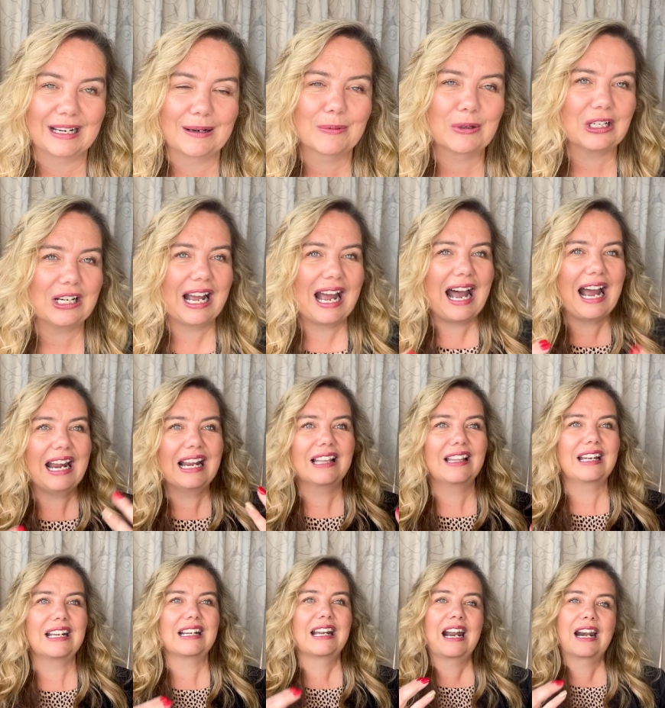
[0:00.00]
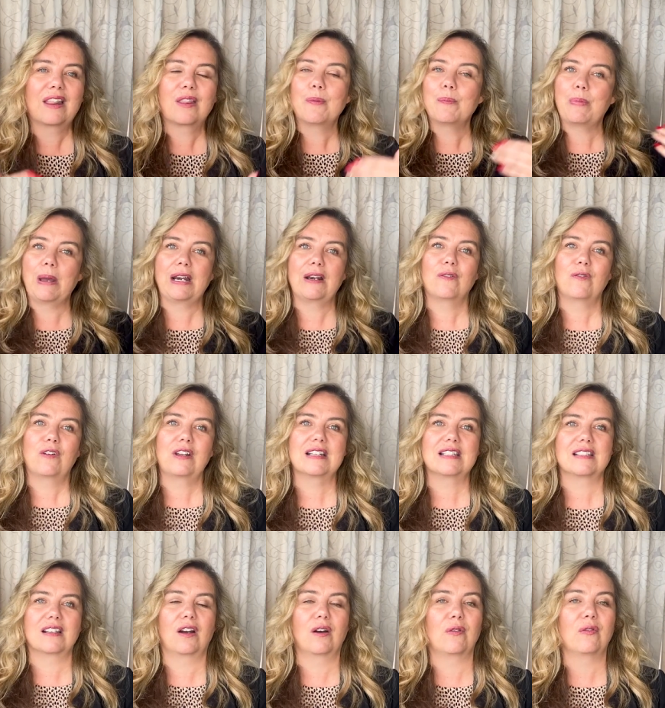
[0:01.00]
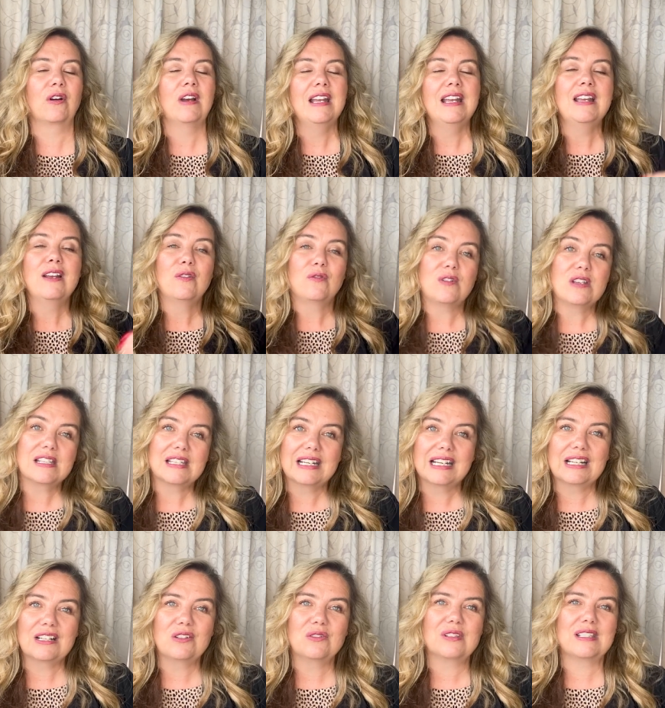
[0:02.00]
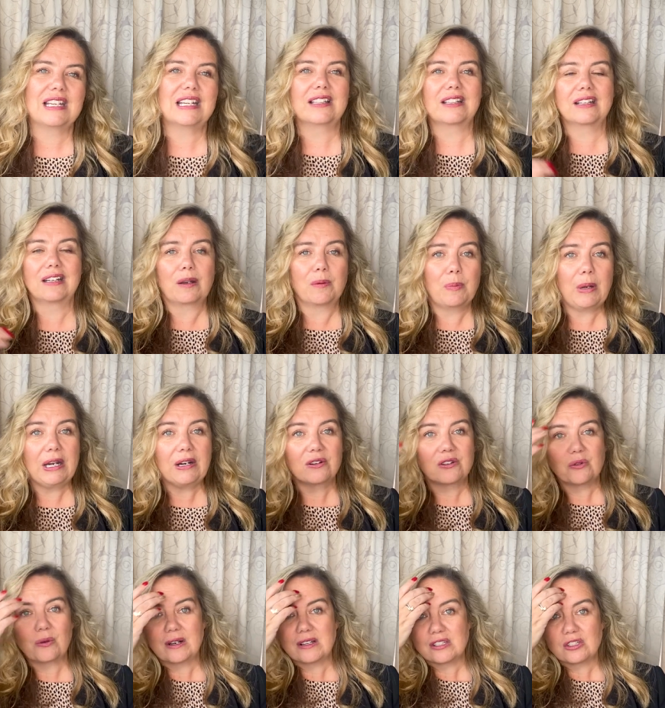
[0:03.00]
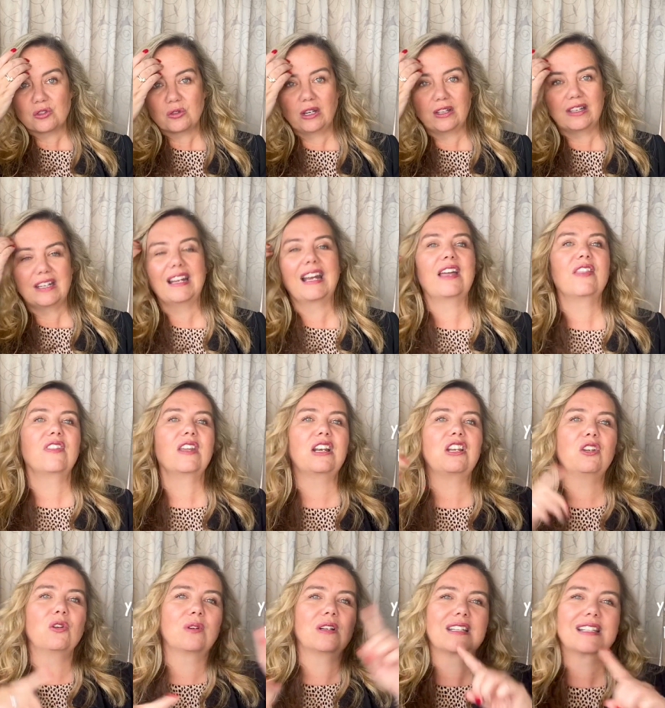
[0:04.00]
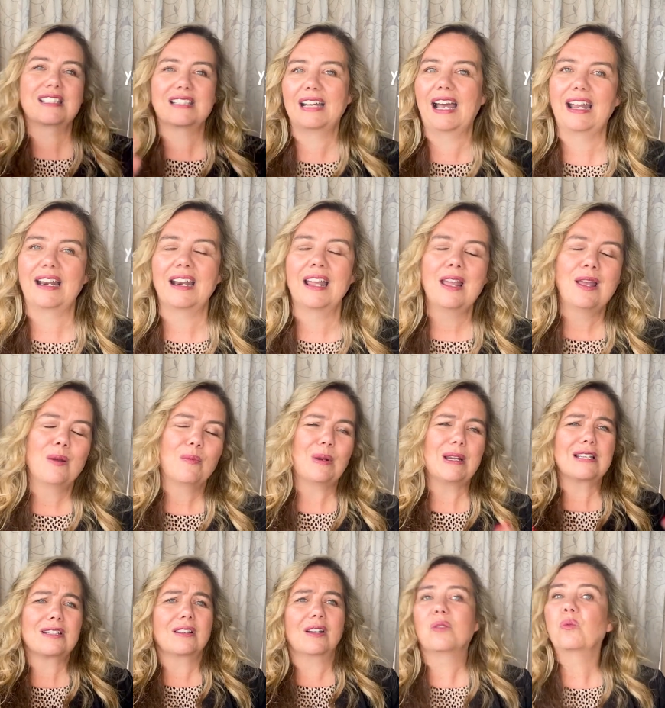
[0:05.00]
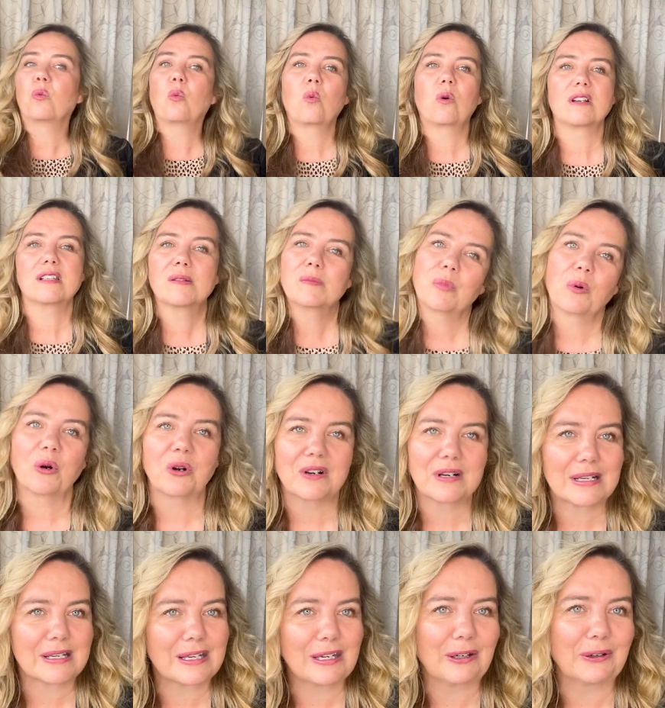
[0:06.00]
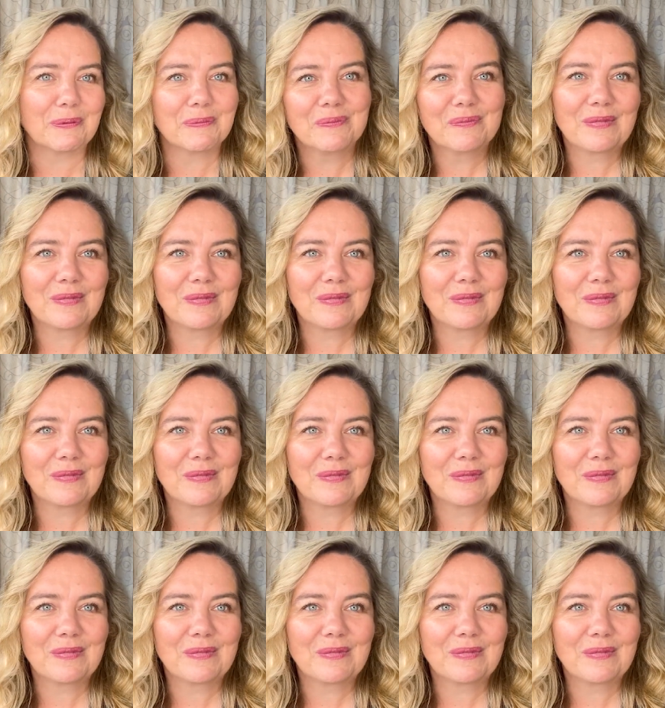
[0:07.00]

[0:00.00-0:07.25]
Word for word: And I'm gonna highlight kind of the benefits of visiting New Zealand compared to Australia, and then you can decide based on what's important to you.